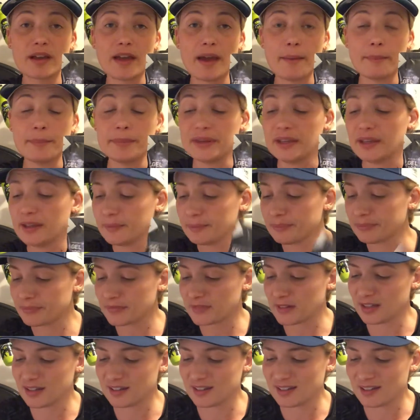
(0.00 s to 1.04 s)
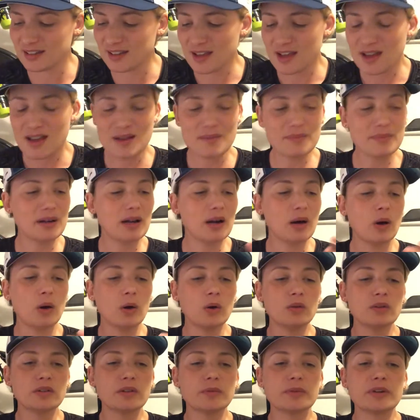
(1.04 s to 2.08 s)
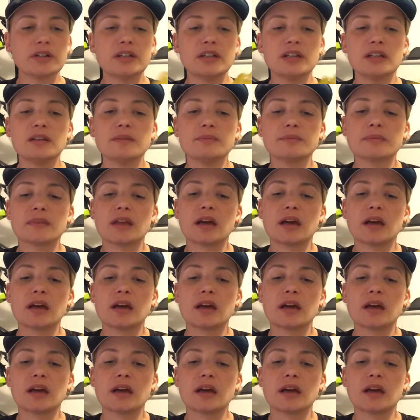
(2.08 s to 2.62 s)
happy. But on the running,